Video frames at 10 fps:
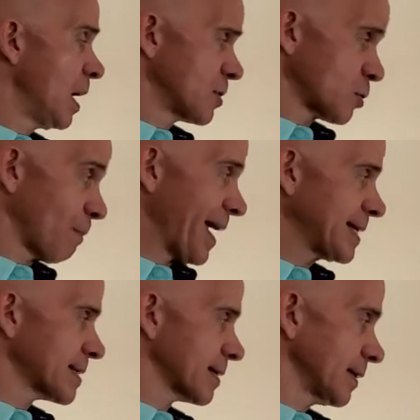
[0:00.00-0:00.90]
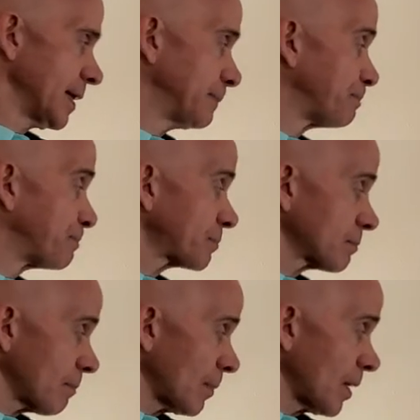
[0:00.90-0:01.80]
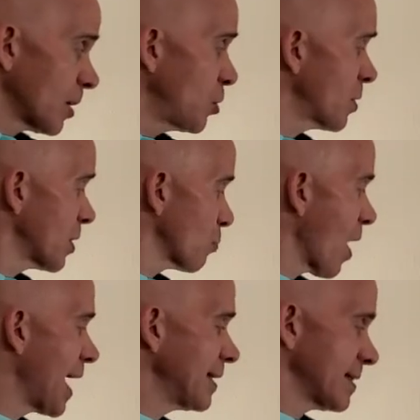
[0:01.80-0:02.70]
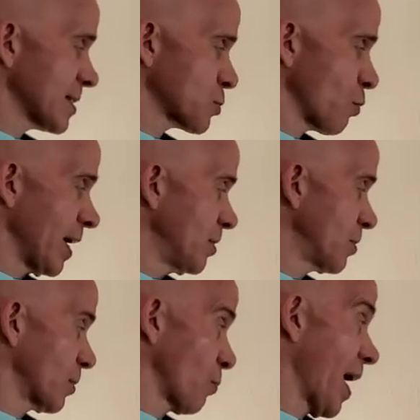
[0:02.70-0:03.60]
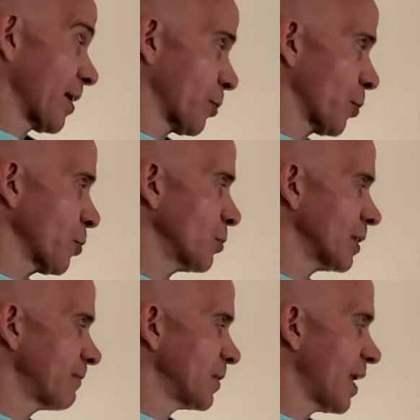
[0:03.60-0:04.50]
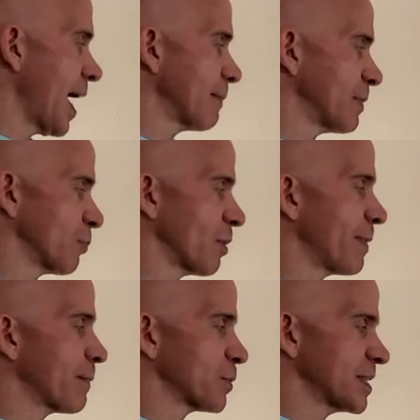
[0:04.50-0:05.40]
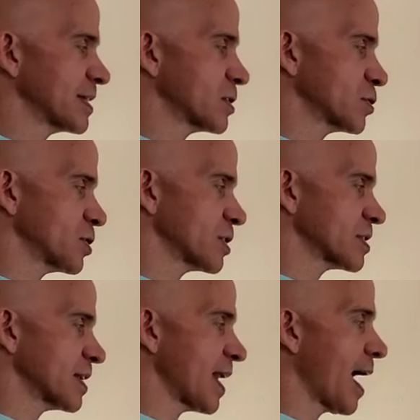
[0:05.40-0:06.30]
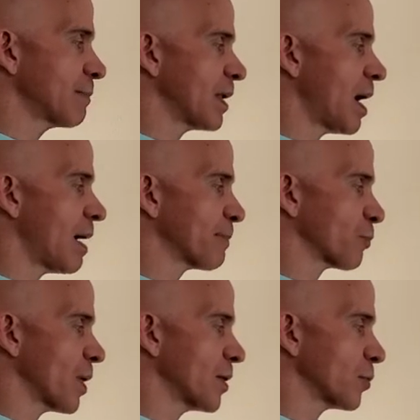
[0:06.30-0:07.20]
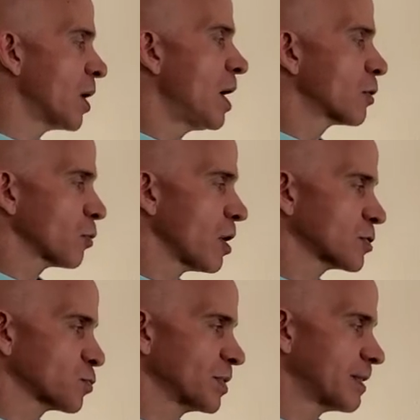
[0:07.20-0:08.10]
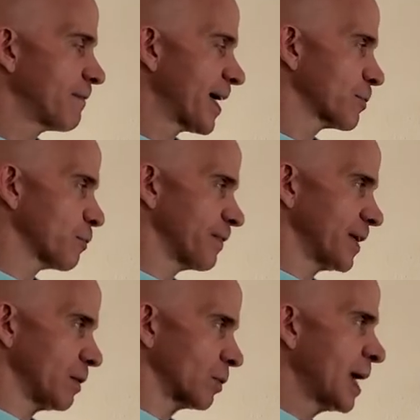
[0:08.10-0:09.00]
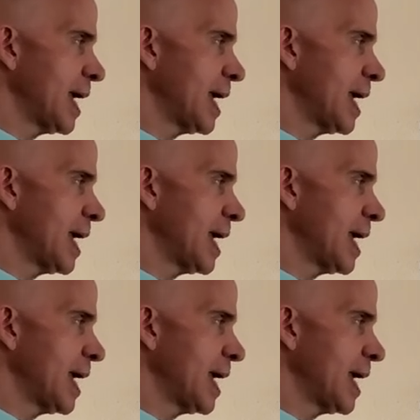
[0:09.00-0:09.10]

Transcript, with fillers: So basically, you can write it this way. You can write curl if you like, but remember this is just the nabla operator crossed with the vector field.